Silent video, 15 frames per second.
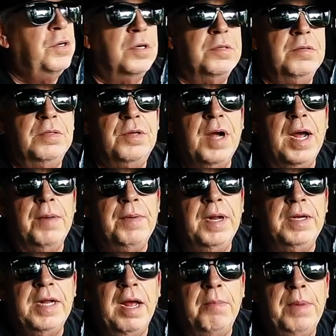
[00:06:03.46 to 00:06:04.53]
sure to subscribe and
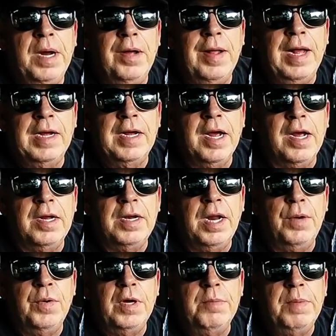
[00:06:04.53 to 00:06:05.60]
hit that bell icon.
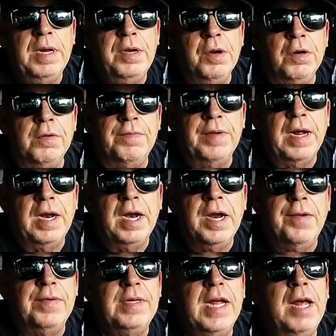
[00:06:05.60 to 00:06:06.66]
That way you'll be notified
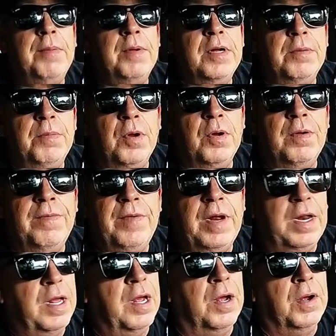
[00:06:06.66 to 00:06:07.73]
every time I upload a
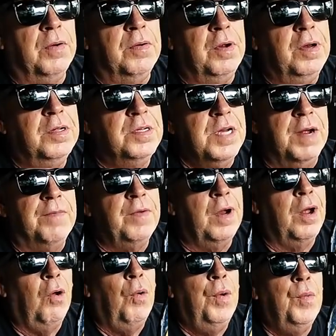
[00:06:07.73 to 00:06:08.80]
video. You just never
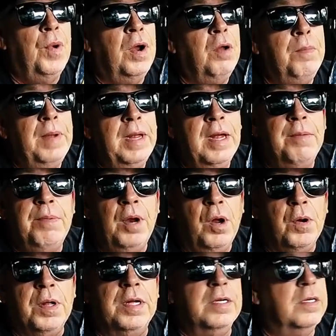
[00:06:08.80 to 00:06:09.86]
know when one will be
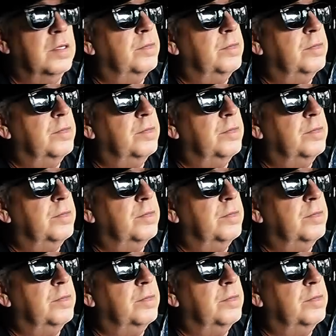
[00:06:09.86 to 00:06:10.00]
uploaded.